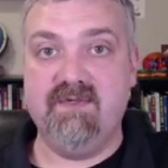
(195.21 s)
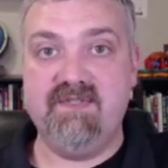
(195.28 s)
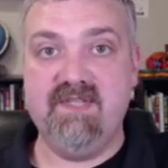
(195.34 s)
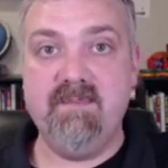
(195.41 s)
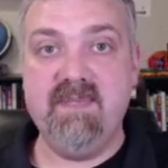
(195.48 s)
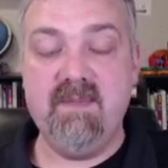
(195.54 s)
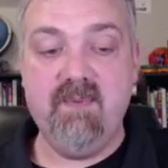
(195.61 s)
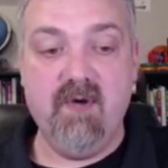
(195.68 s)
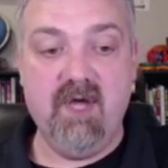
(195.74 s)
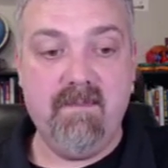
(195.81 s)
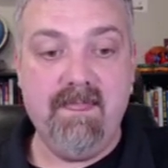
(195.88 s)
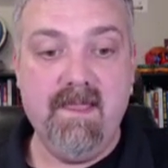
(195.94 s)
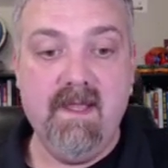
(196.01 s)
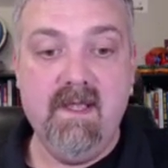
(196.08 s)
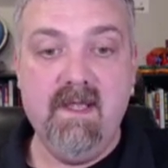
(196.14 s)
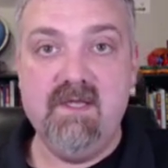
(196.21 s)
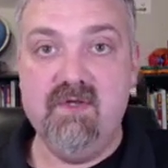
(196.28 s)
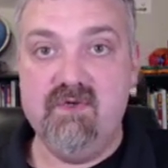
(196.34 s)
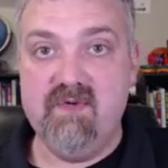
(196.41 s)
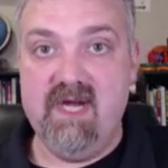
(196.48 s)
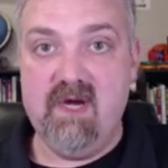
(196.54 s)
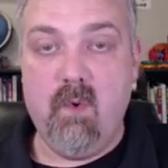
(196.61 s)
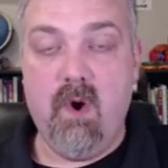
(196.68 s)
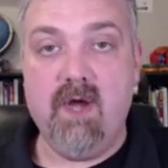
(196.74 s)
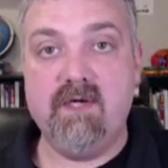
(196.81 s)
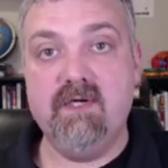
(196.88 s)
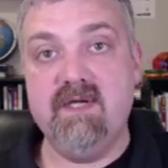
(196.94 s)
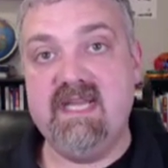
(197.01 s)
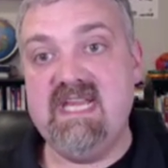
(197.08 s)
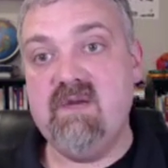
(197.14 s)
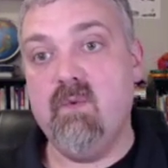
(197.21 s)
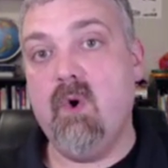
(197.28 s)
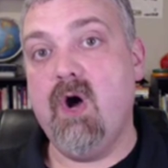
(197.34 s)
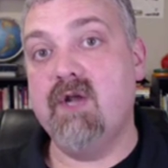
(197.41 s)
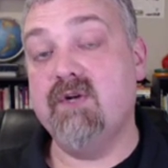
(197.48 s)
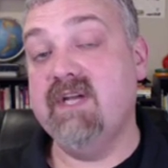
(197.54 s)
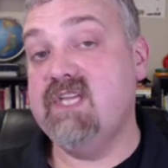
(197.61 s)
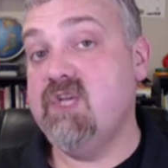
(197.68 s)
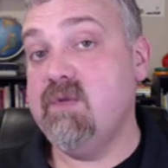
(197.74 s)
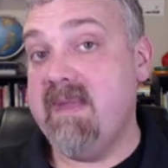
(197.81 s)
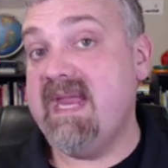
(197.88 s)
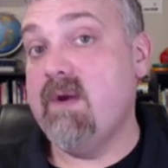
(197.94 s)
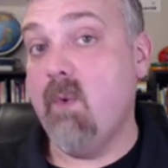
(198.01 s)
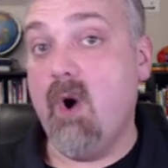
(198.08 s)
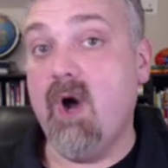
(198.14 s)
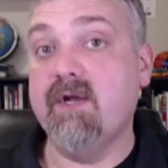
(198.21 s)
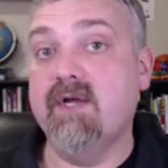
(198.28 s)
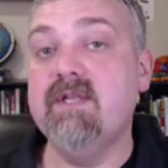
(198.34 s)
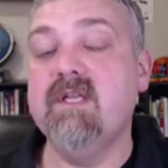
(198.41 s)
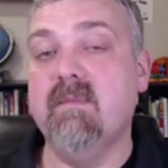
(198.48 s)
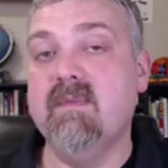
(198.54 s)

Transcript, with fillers: So simply put, you drink water, eat water, and you make water.